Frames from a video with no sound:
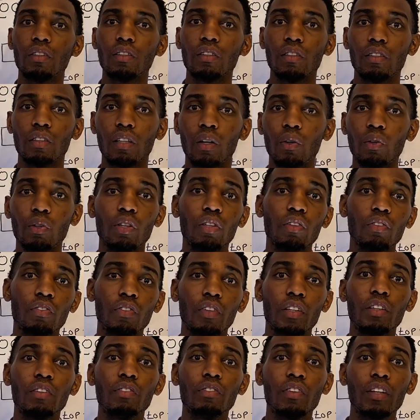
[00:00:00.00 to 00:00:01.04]
Now, if
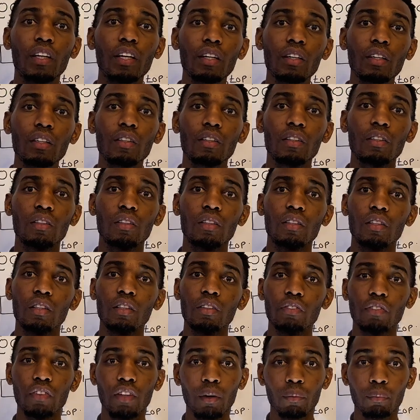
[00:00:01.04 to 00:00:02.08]

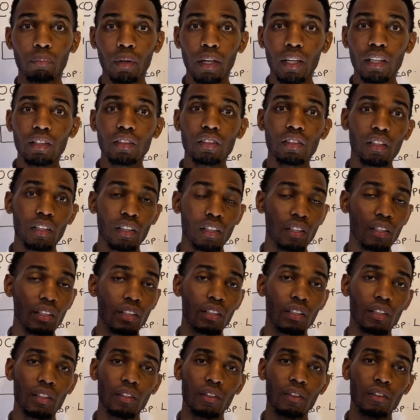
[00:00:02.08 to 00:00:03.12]
the price
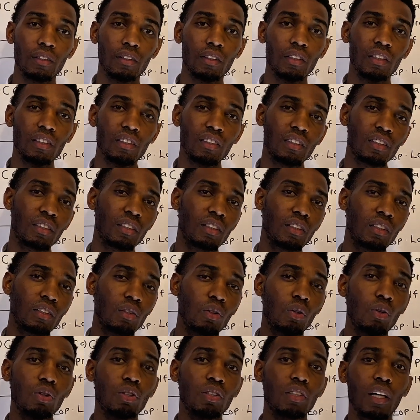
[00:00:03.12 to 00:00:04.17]
let's say
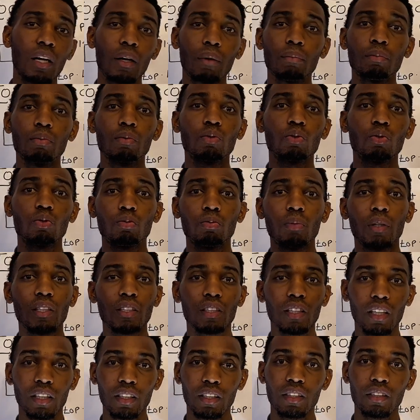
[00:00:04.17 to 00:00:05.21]
goes up to my
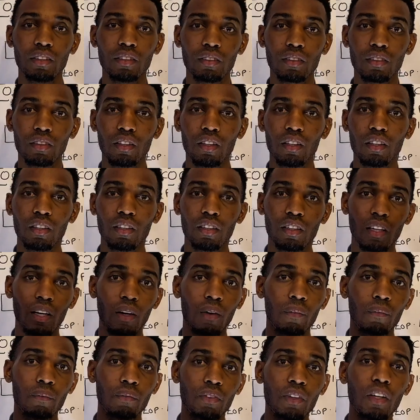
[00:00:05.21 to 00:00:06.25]
target, now
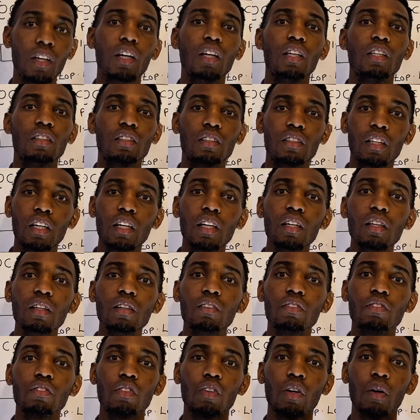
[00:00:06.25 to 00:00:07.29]
sell
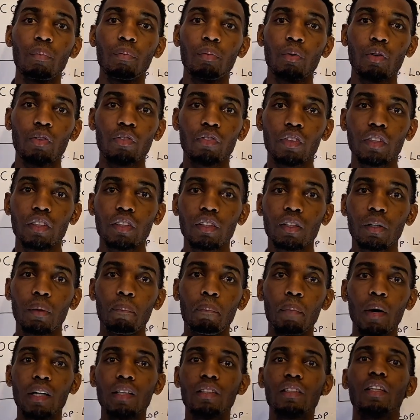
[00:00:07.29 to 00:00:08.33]
for profit.
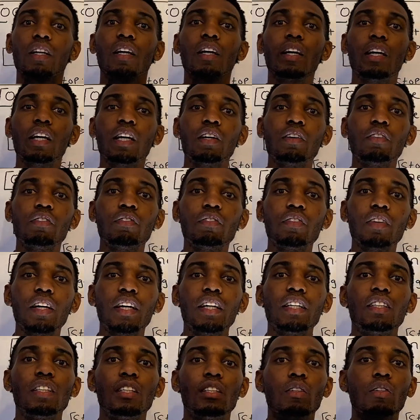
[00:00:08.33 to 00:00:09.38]
But if
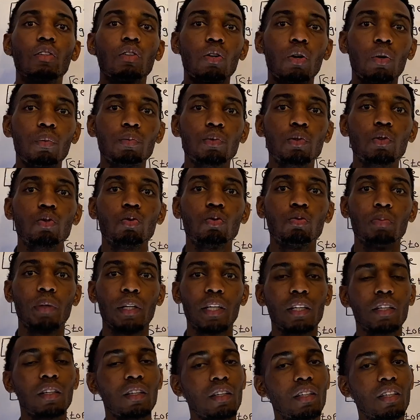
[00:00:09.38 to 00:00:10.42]
it drops to
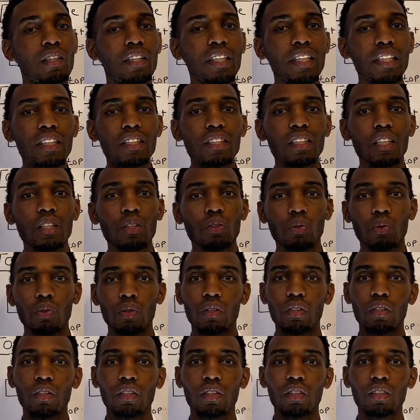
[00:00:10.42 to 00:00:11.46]
my danger zone,
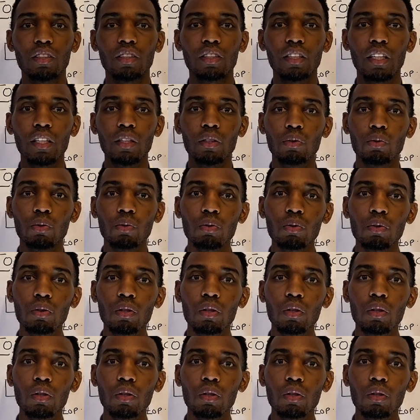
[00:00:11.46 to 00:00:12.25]
sell to